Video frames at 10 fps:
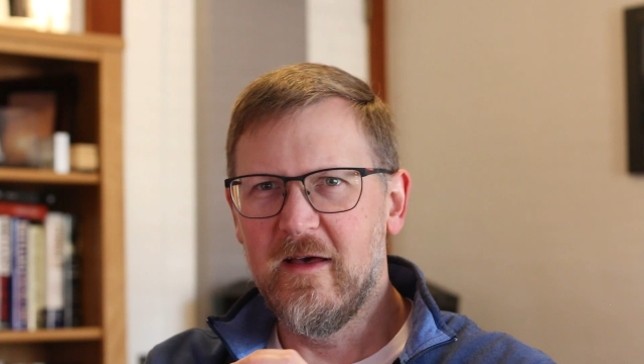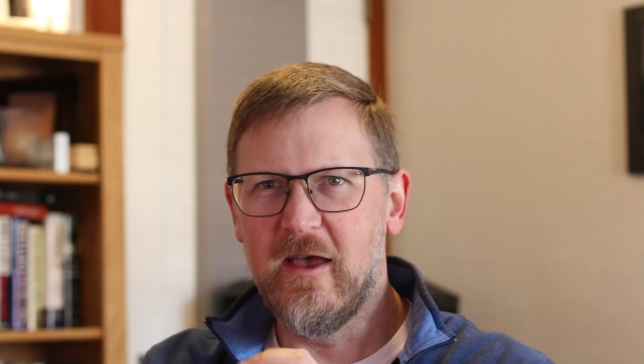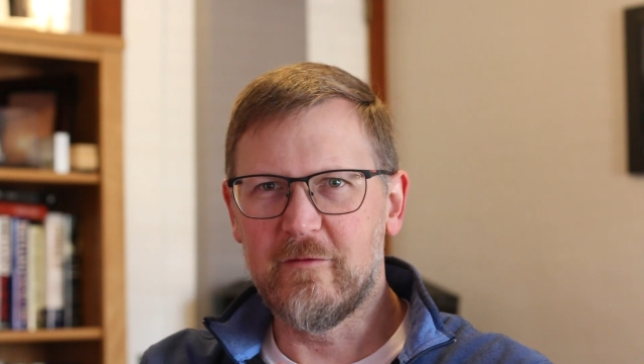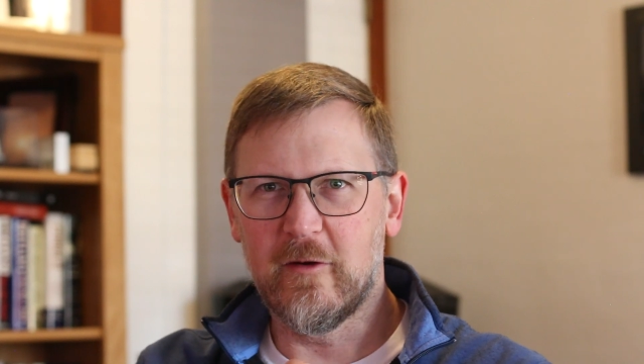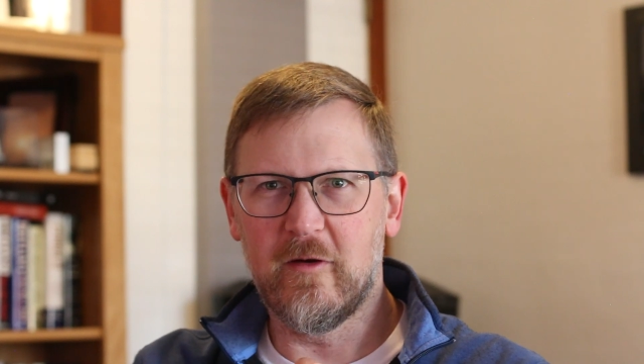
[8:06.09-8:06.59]

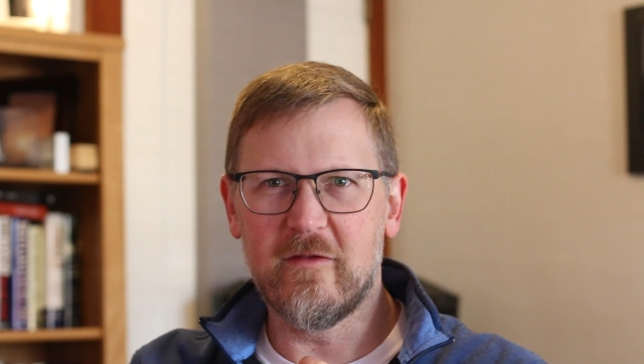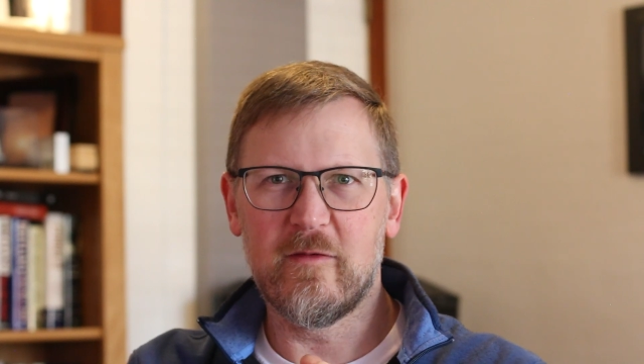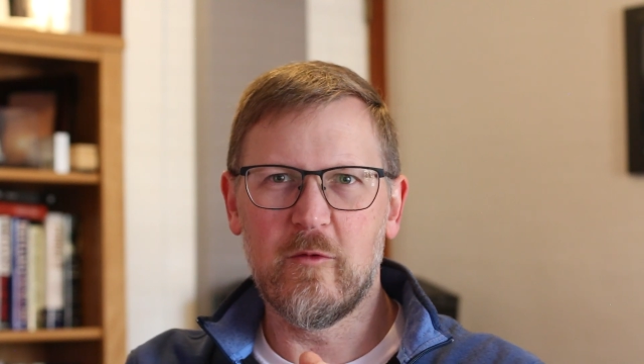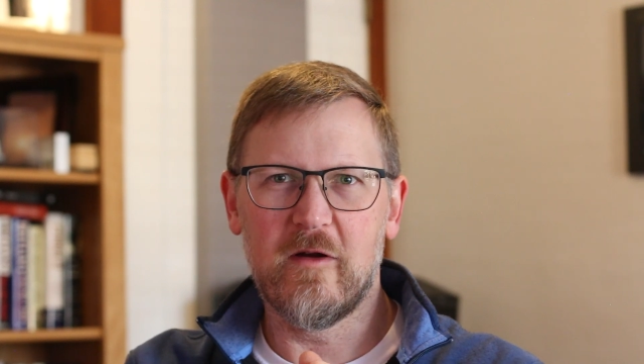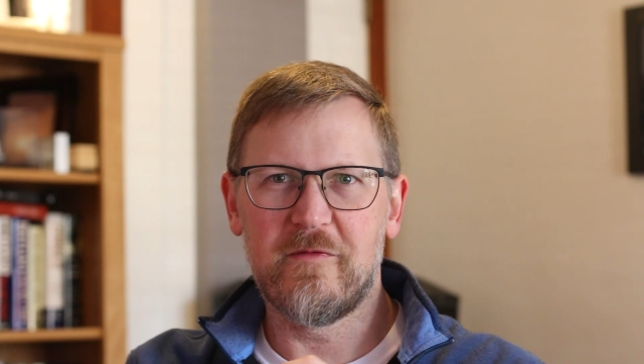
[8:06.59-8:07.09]
I have to go get
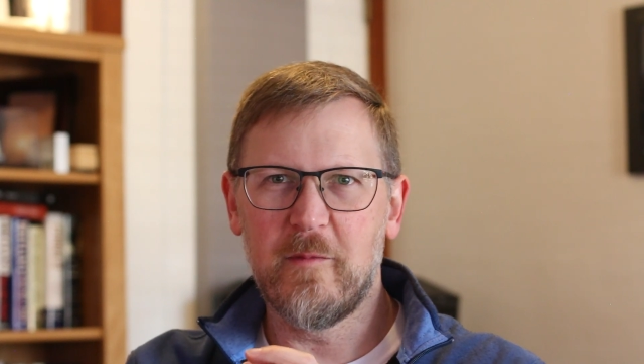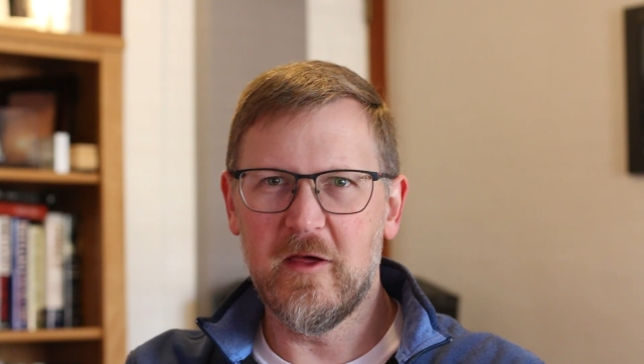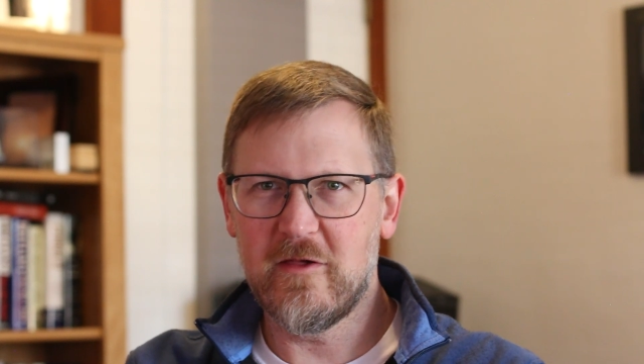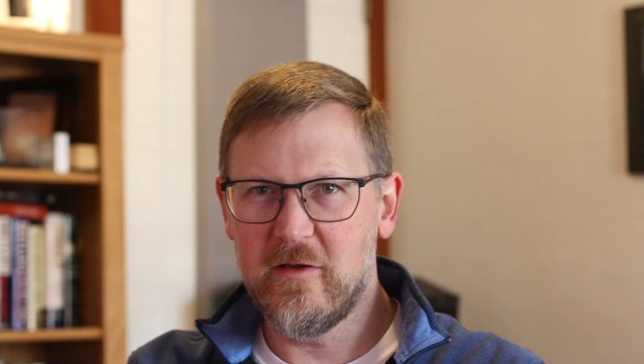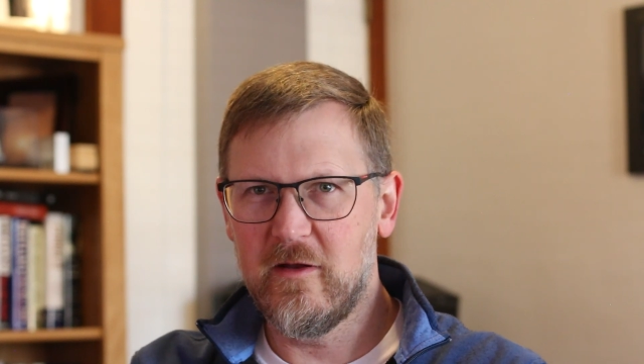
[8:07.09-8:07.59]
some more
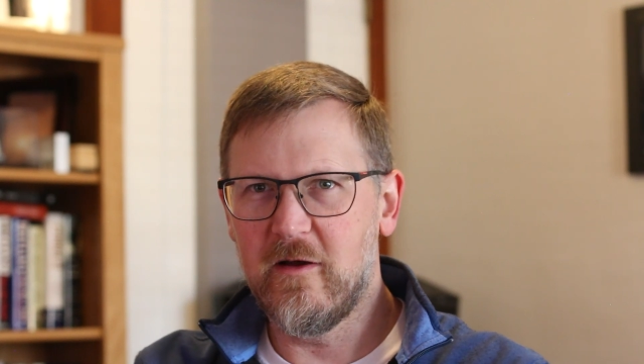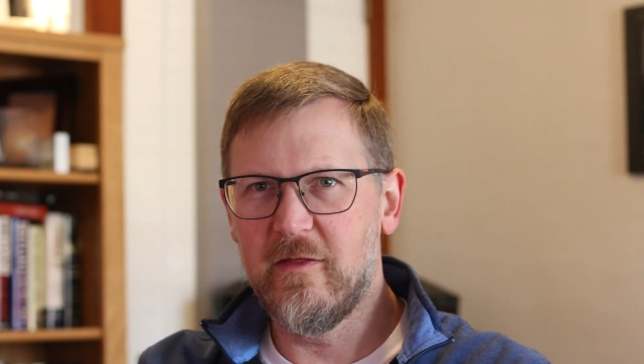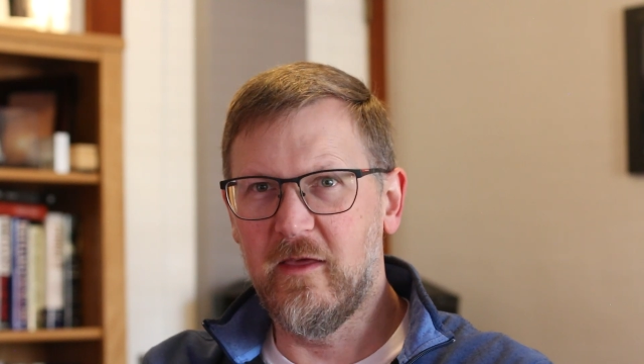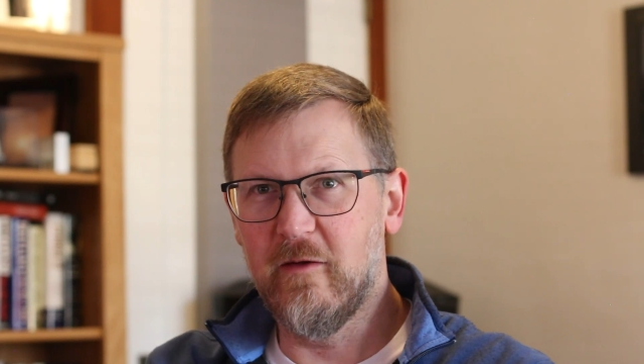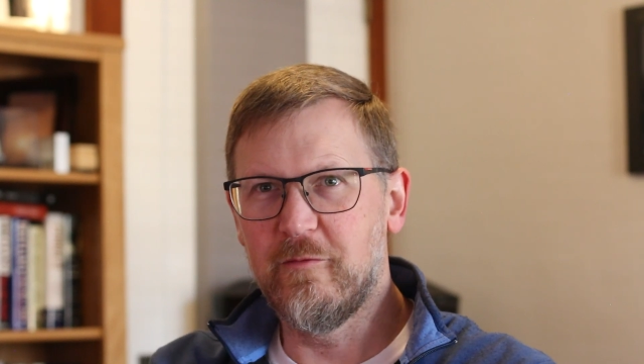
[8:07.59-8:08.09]
information
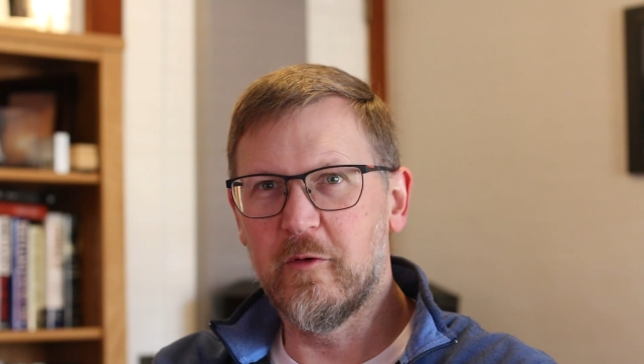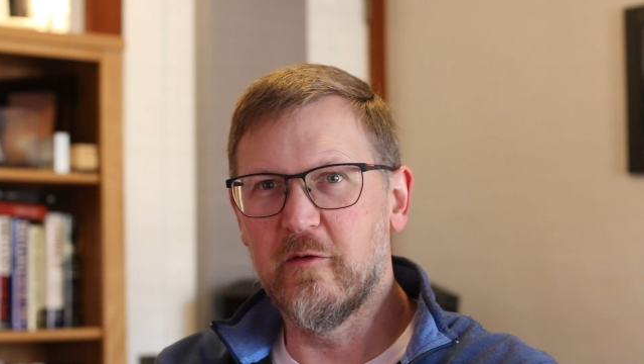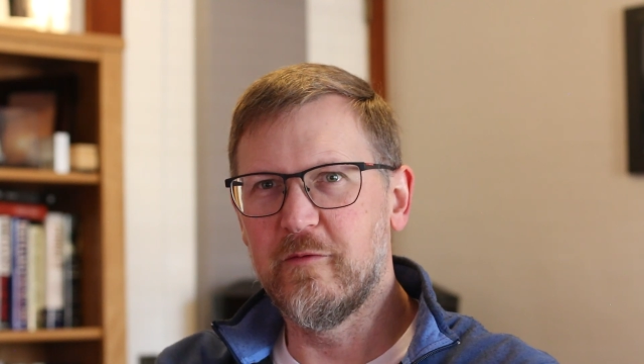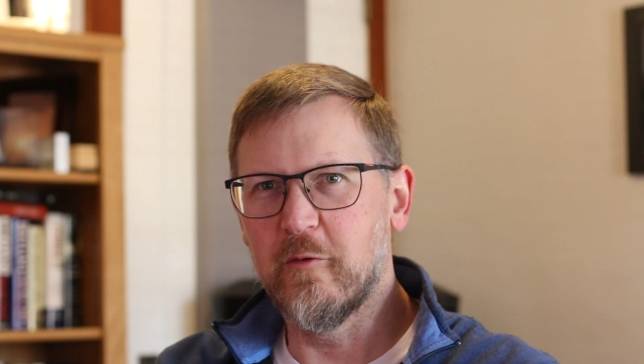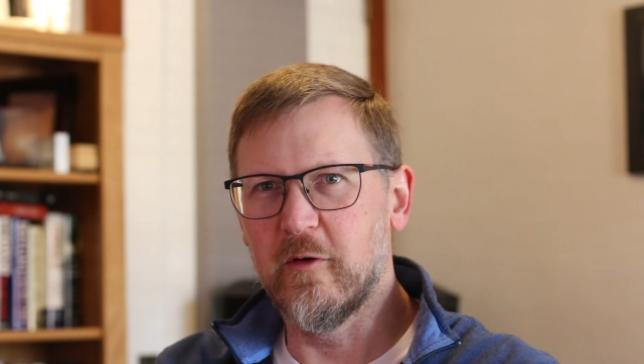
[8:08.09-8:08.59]
on the
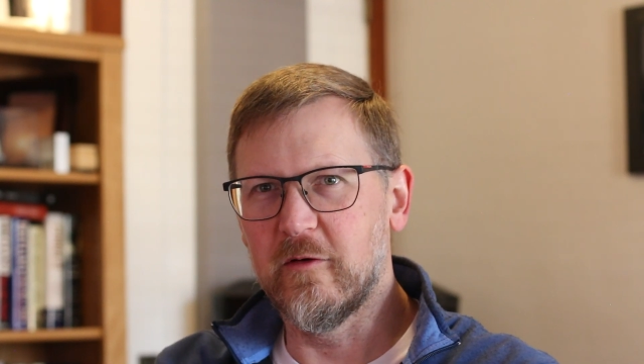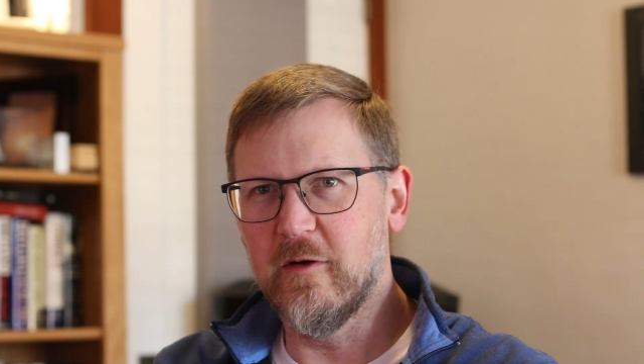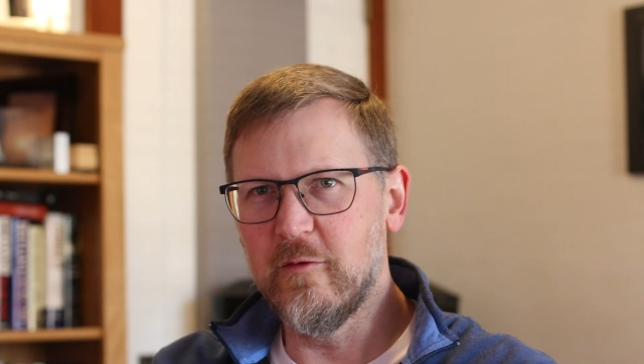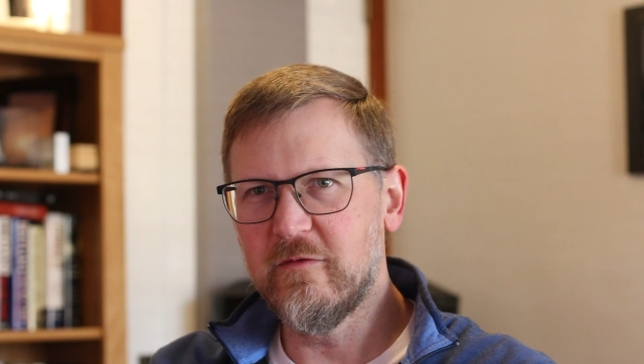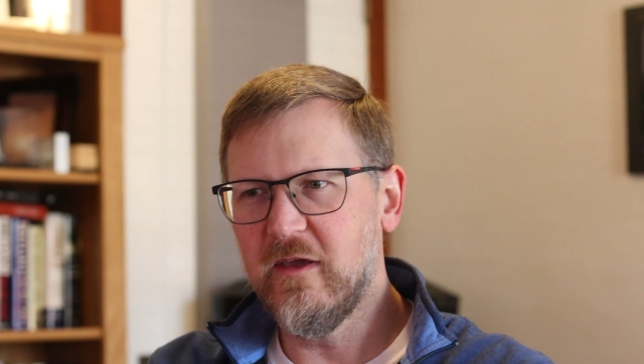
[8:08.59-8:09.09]
F104
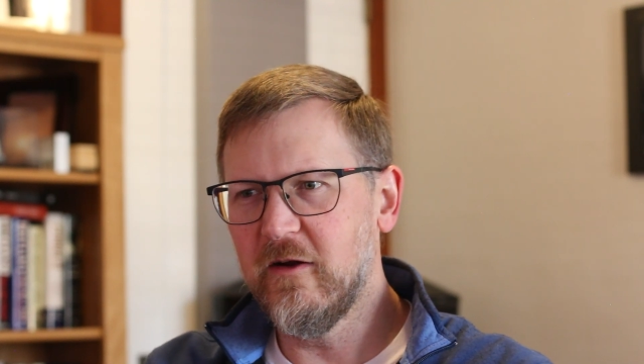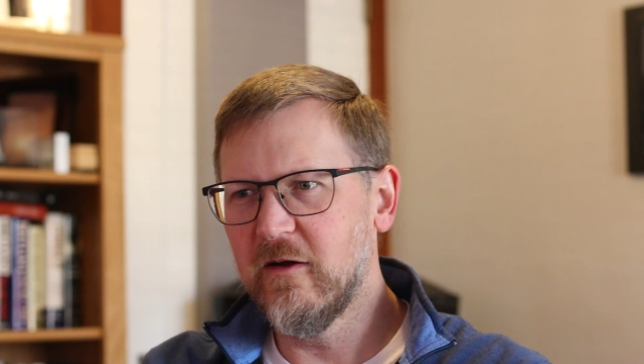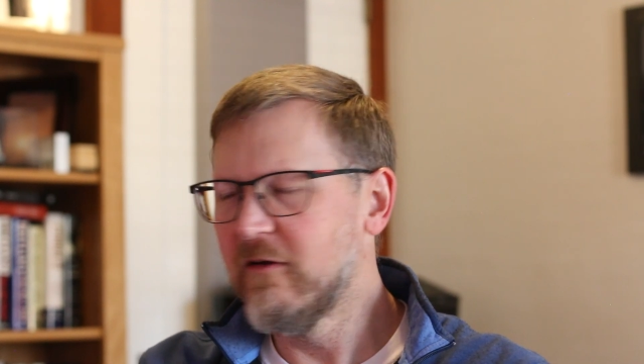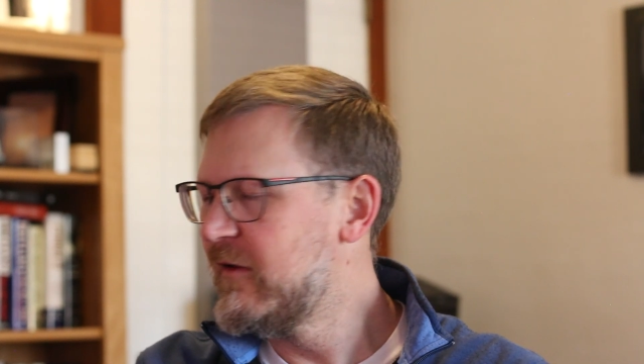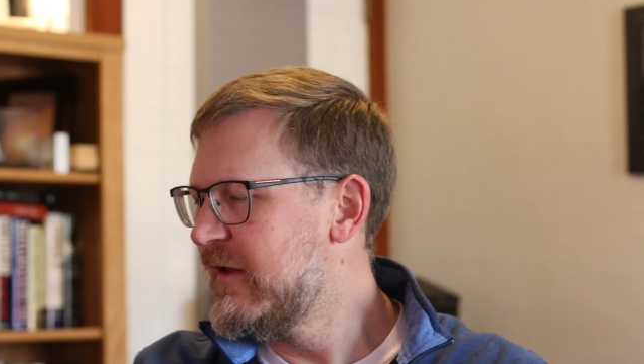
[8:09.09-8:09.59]
nose
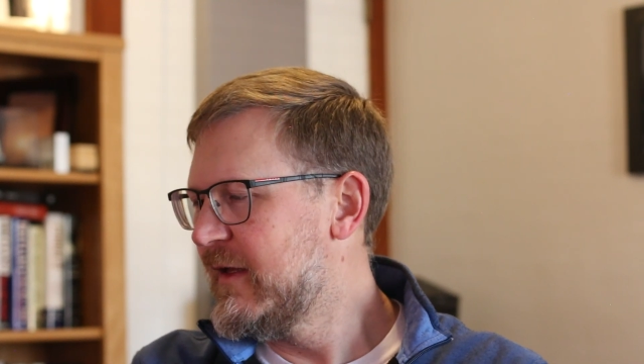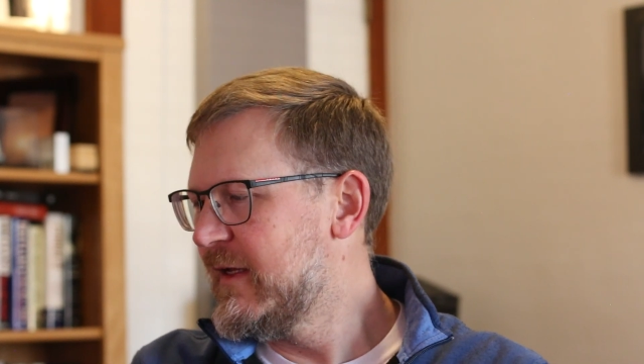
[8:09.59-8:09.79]
gear.